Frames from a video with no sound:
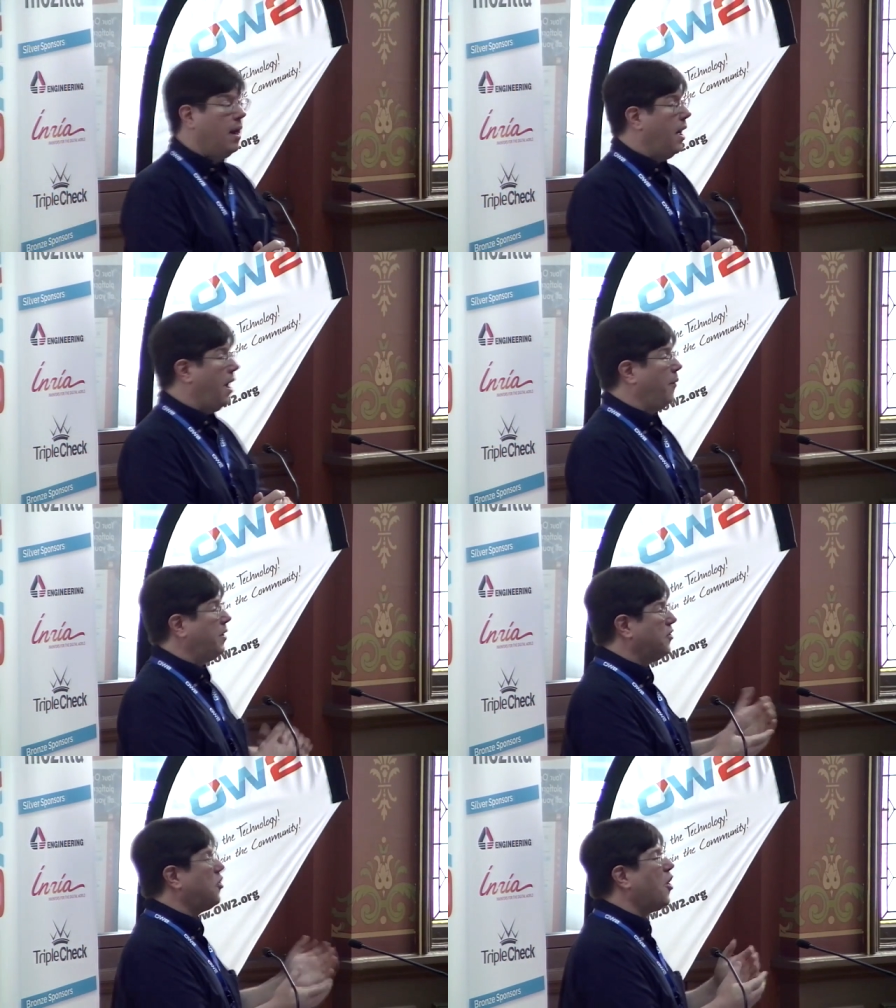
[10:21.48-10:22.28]

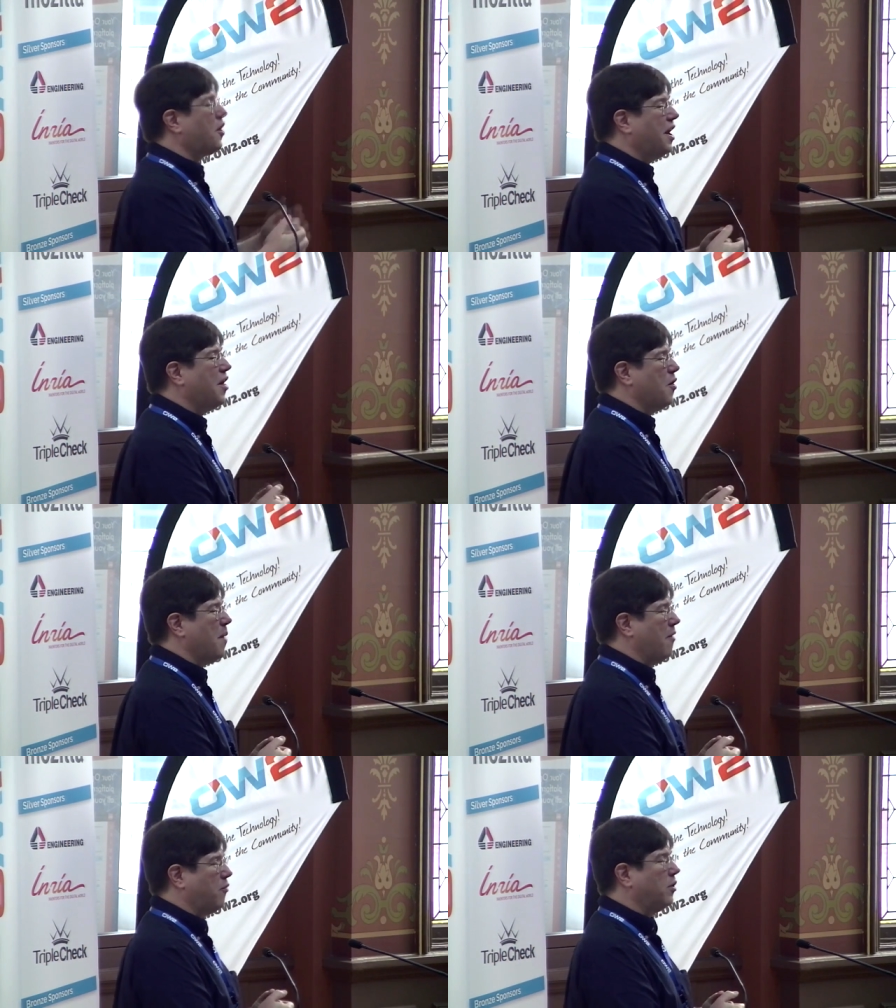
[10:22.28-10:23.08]
We can talk later
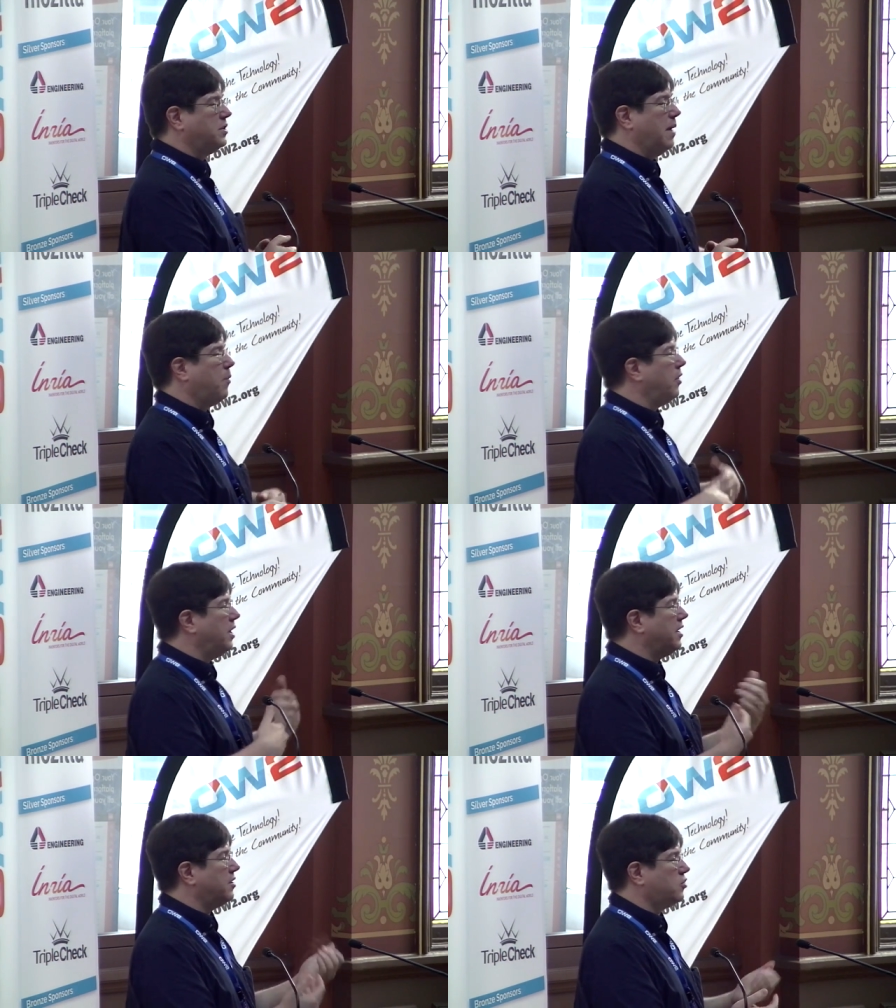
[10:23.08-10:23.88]
about, for example,
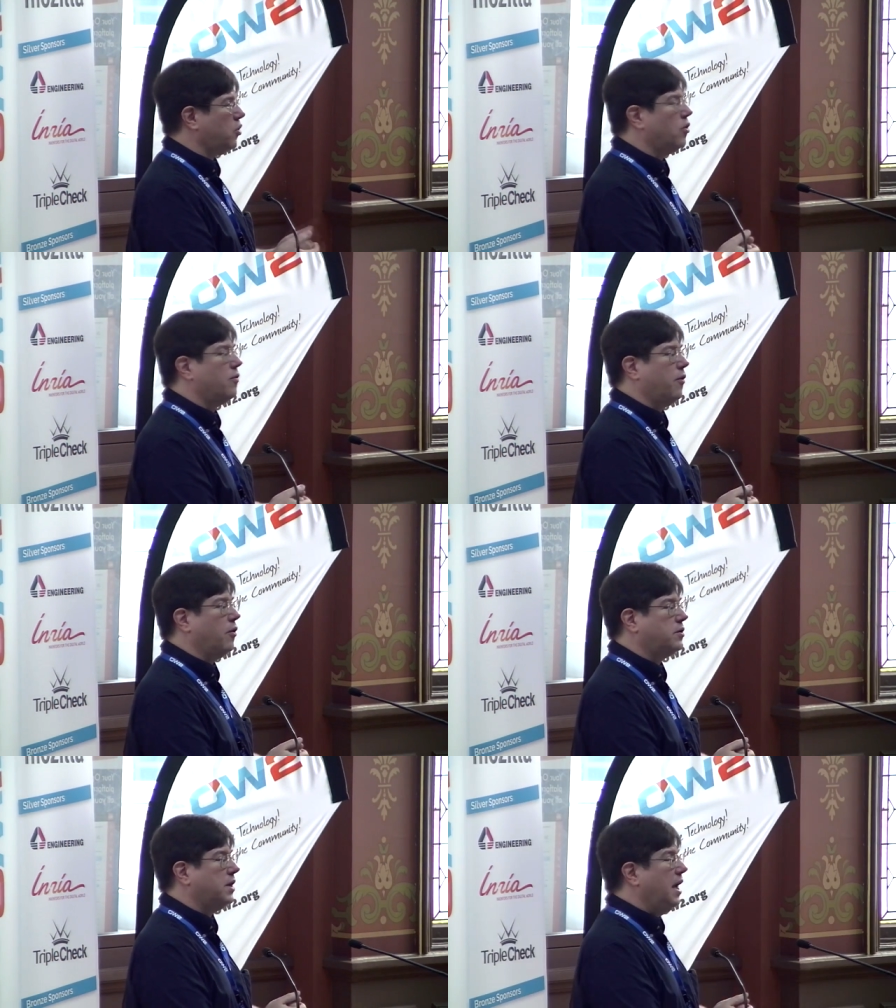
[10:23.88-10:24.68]
the Linux kernel
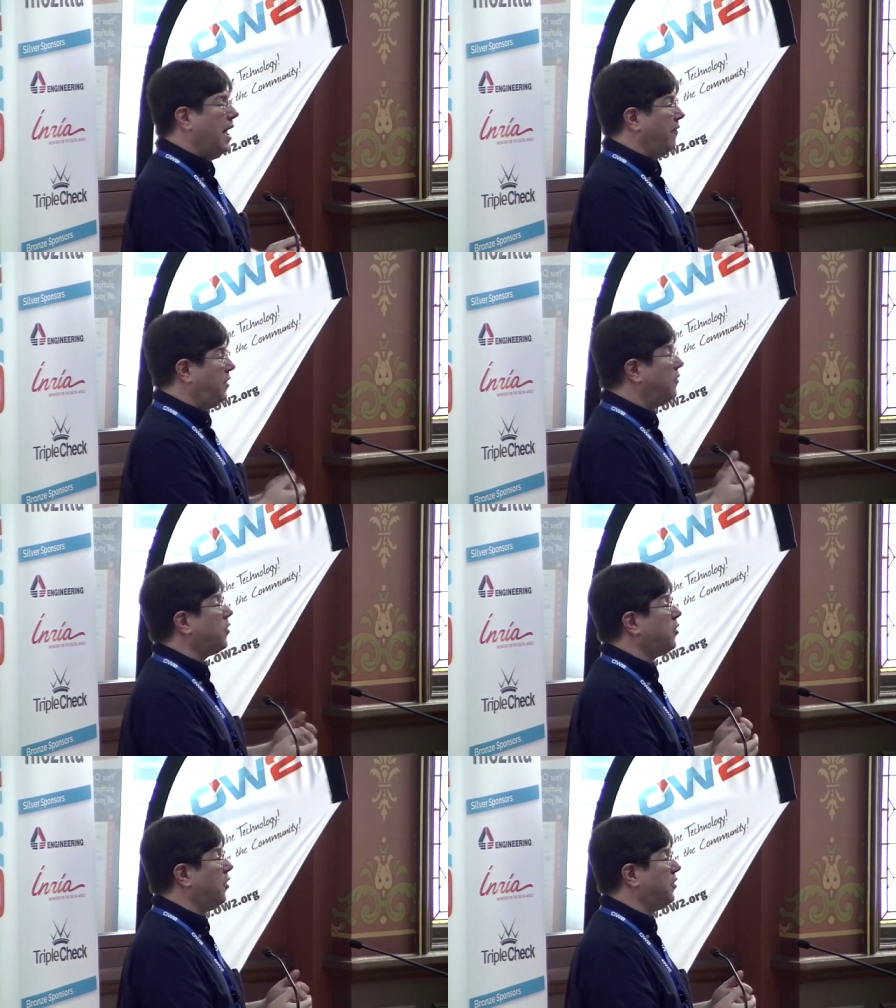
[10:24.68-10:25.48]
folks have
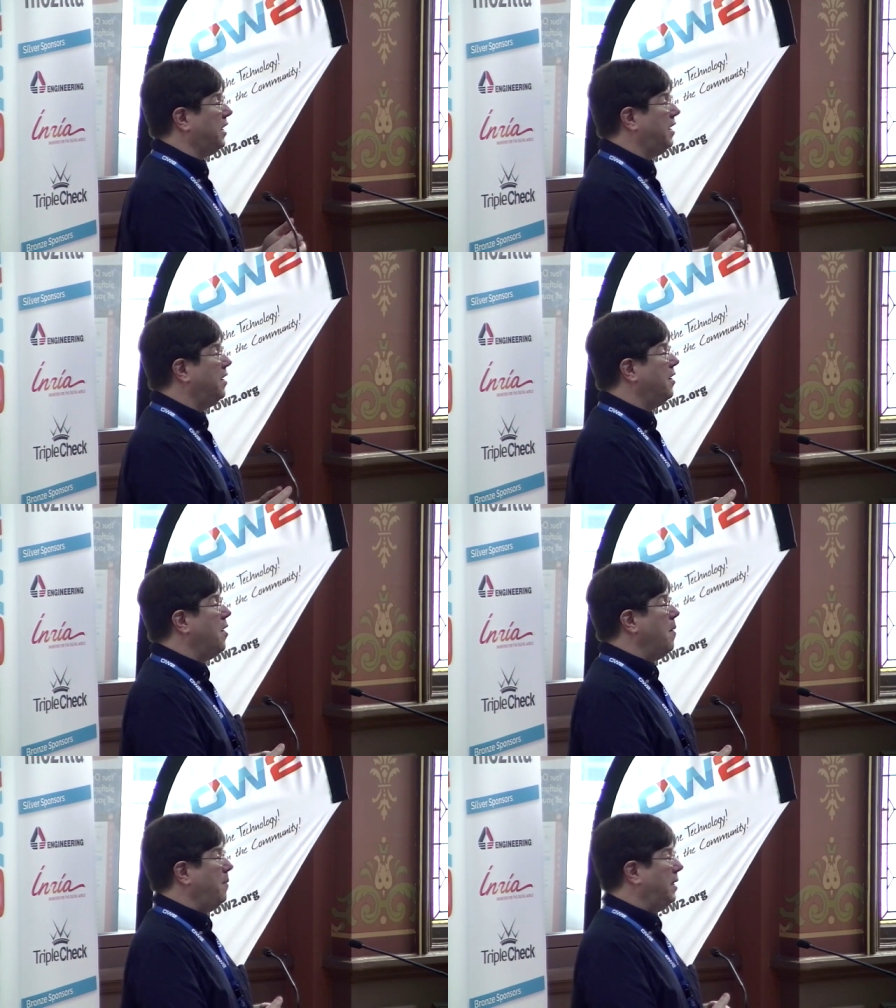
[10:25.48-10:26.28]
difficulty
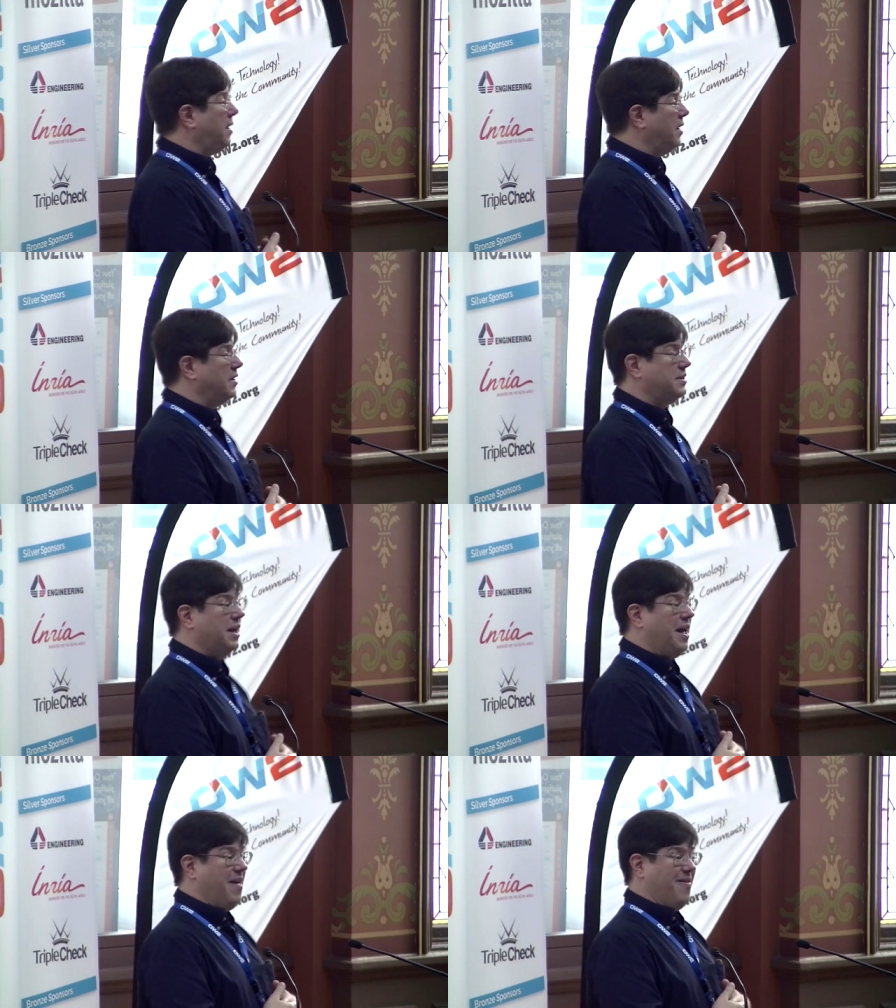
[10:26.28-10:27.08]

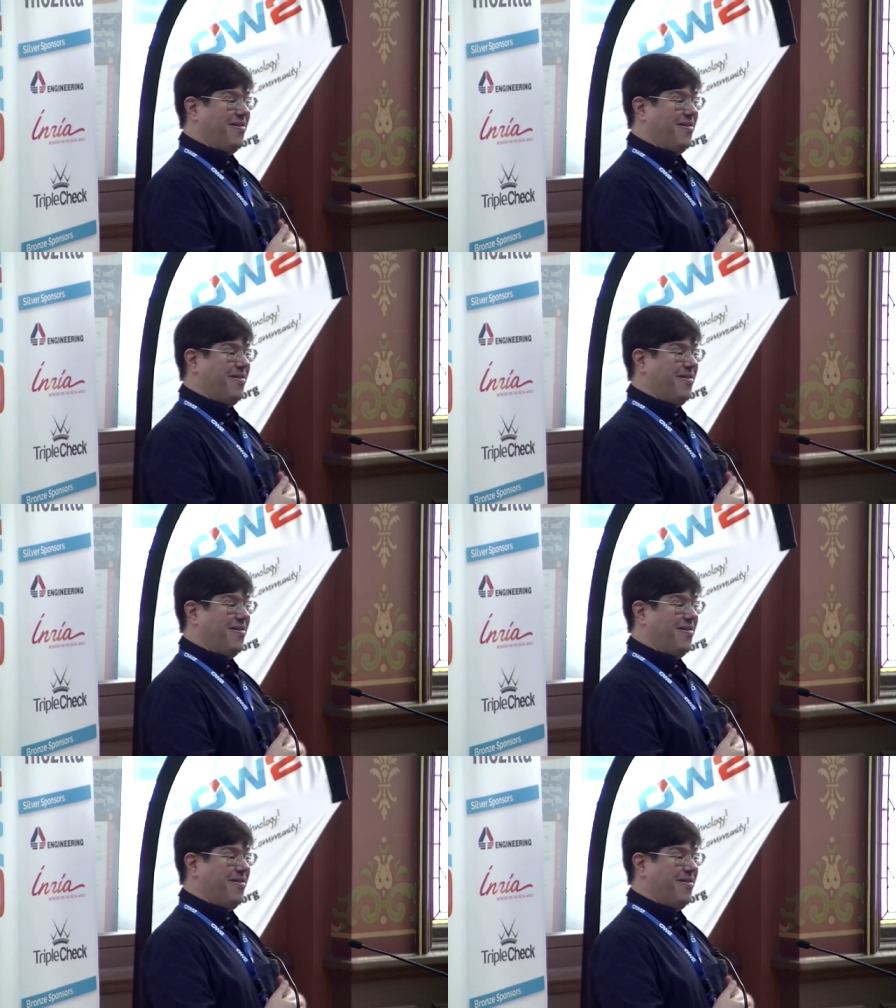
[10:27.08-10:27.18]
because